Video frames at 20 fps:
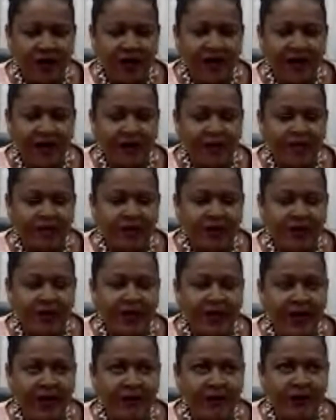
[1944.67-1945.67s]
I am the
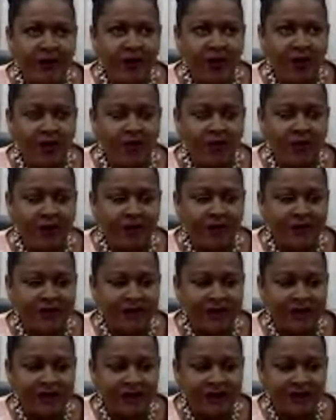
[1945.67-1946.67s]
CARICOM
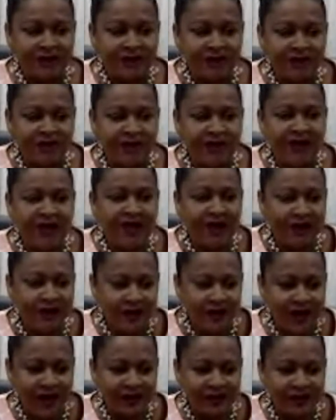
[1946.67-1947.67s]
representative
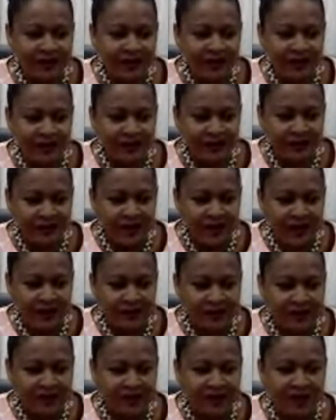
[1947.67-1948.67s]
here at the
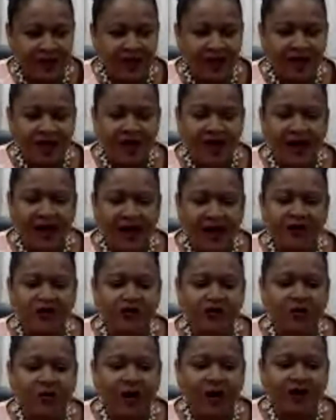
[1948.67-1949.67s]
ACS. And
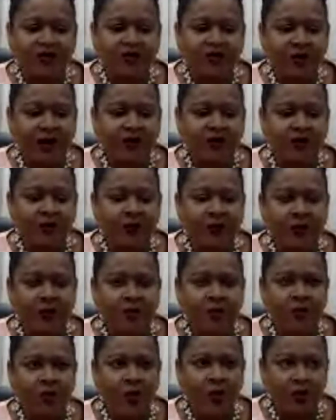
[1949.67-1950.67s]
so I try to
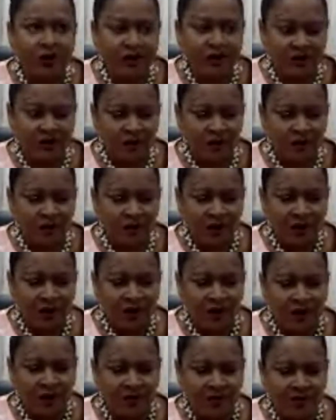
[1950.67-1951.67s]
promote
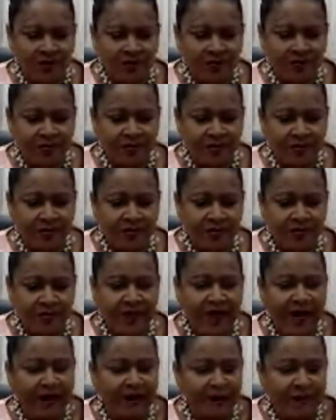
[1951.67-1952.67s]
um,
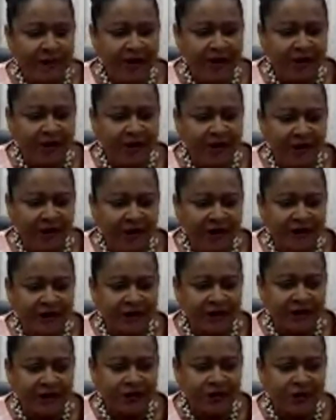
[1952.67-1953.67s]
Caribbean
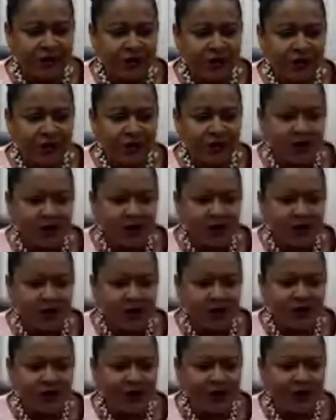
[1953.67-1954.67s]
things and to, to,
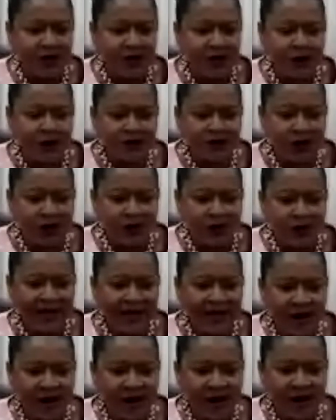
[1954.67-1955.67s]
to speak about our
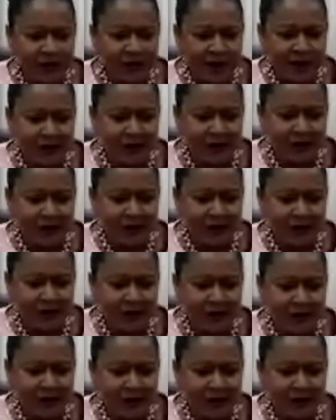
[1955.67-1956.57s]
Caribbeanness.